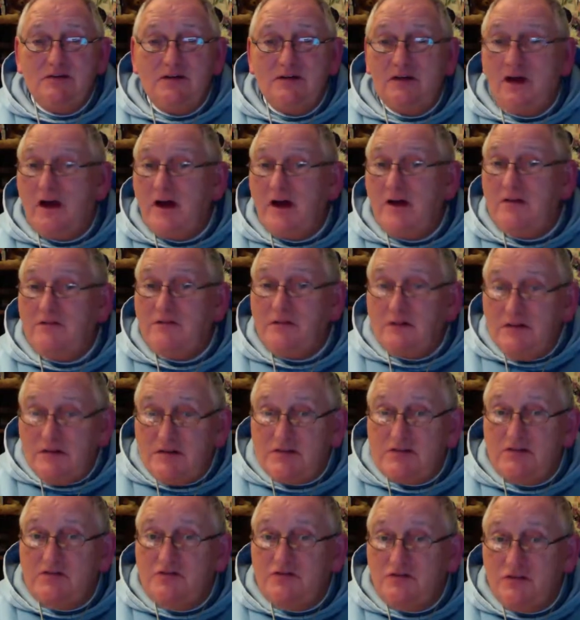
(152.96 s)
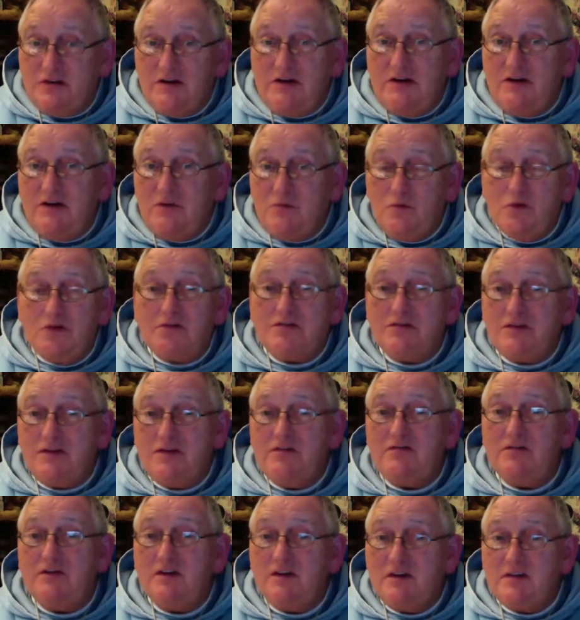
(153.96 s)
life isn't really worth
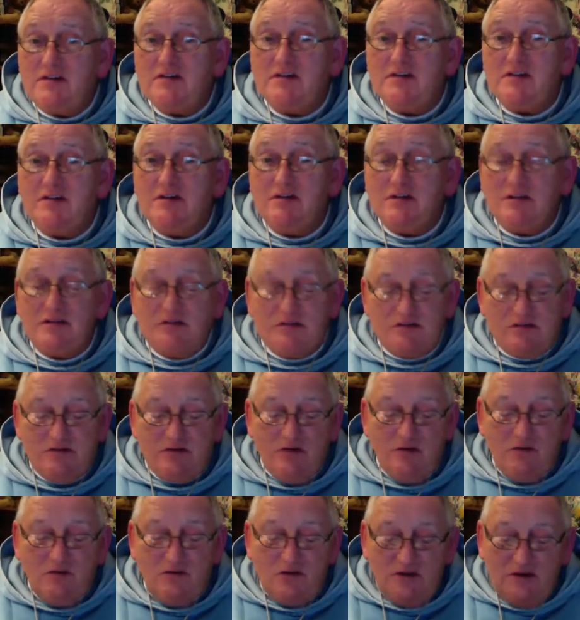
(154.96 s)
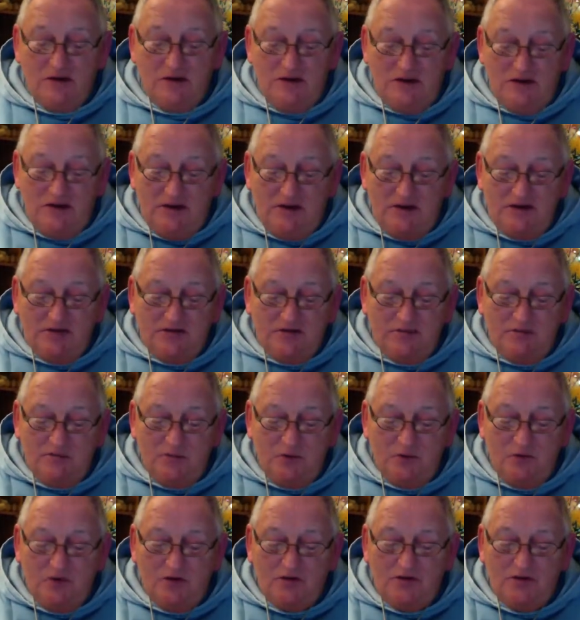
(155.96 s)
living, is it? So it's
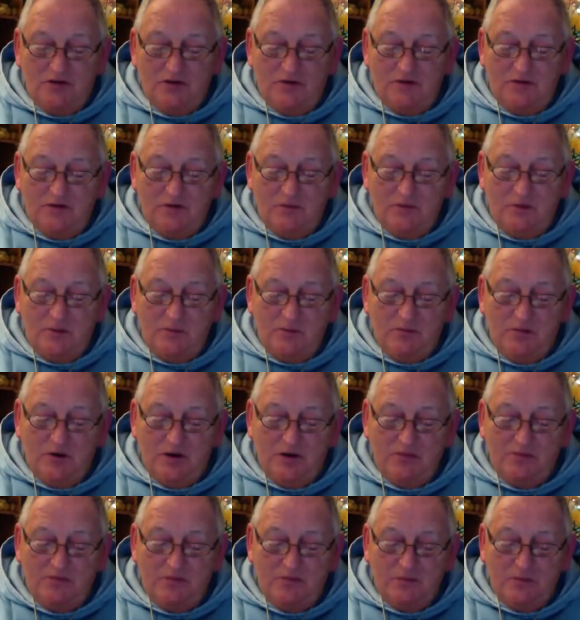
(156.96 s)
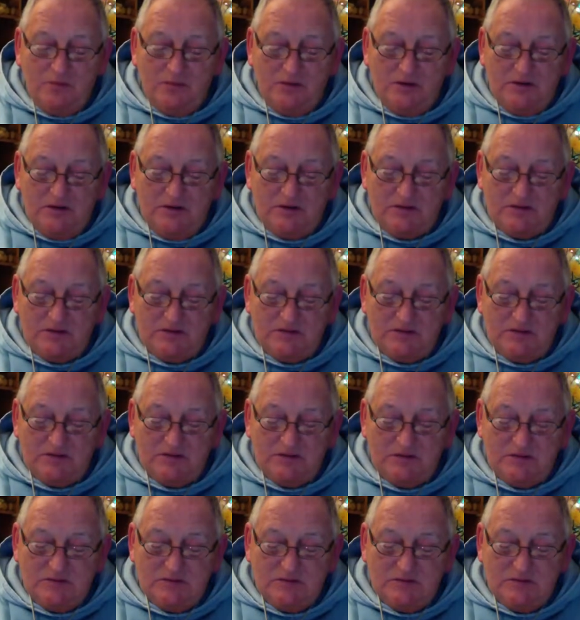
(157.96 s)
important that we pray for peace
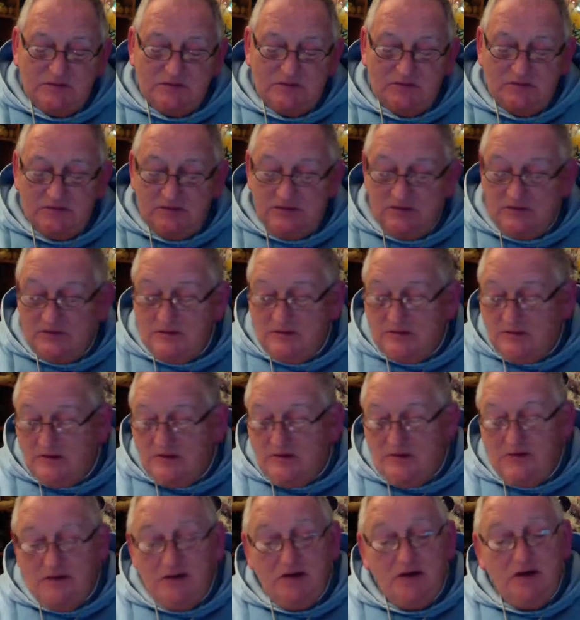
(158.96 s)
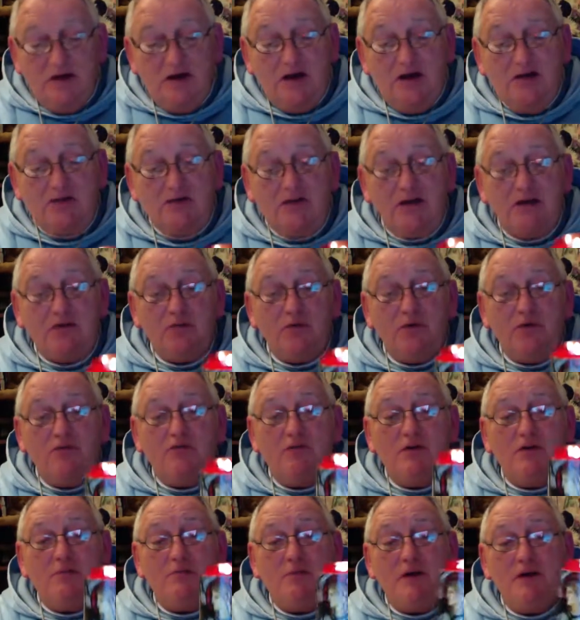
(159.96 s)
and that we
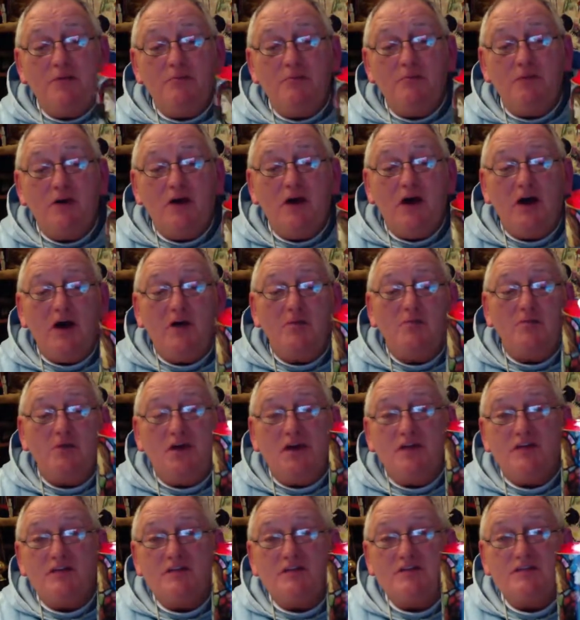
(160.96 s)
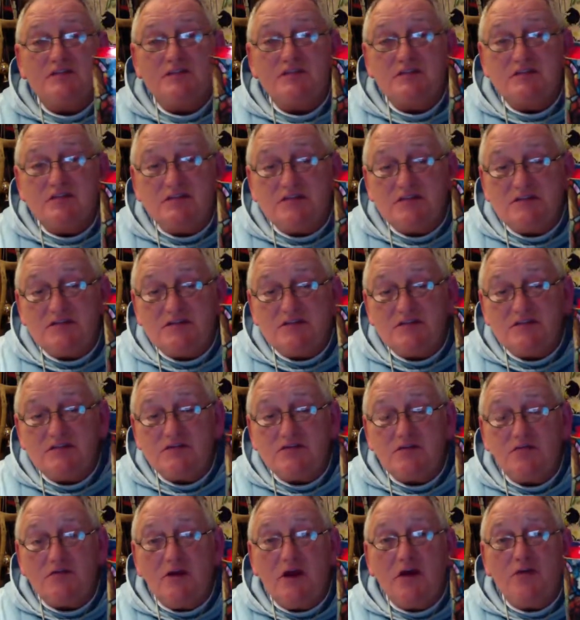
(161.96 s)
remember our brothers and
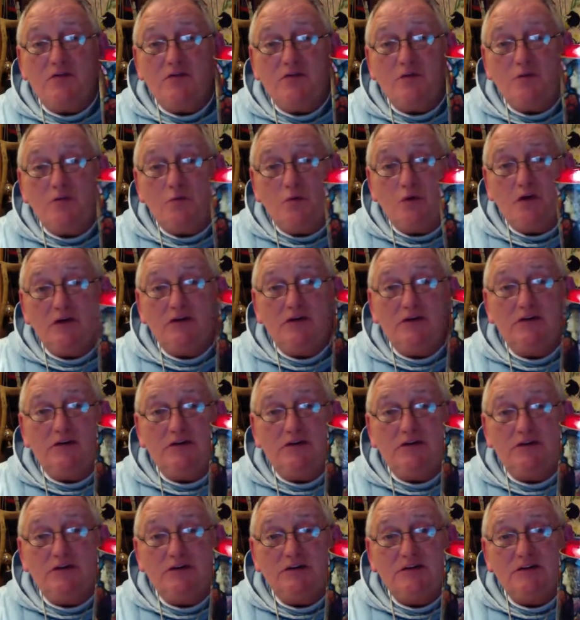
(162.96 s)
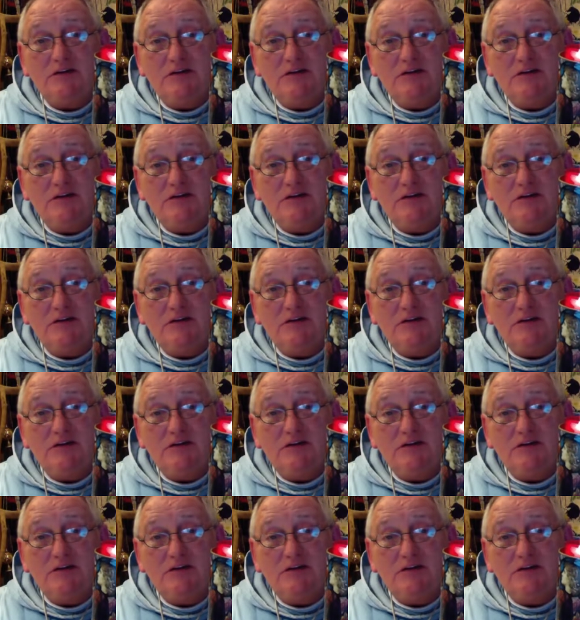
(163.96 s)
sisters around the world